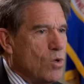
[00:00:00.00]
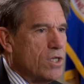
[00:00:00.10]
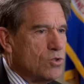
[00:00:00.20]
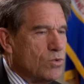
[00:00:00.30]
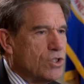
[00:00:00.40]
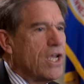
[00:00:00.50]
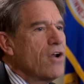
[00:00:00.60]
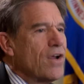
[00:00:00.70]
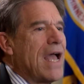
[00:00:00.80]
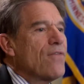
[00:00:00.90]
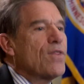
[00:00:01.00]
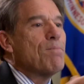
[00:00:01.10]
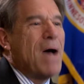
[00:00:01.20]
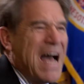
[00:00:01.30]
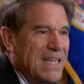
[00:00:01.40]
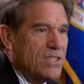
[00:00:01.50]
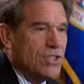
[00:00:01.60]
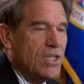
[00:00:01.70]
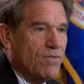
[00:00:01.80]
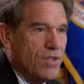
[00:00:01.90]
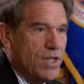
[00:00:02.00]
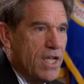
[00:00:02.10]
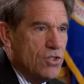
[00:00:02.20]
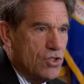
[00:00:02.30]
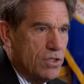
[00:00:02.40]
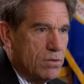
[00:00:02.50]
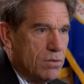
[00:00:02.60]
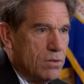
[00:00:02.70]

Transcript: was was carrying out the policy of the nation